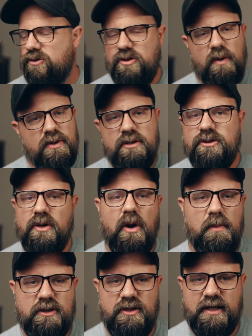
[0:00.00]
Don't use your
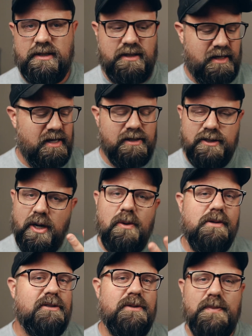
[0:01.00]
home address.
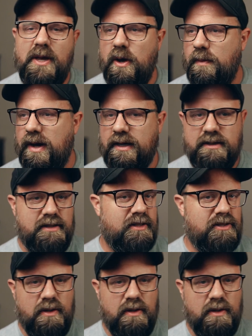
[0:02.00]
Don't use a P.O. box.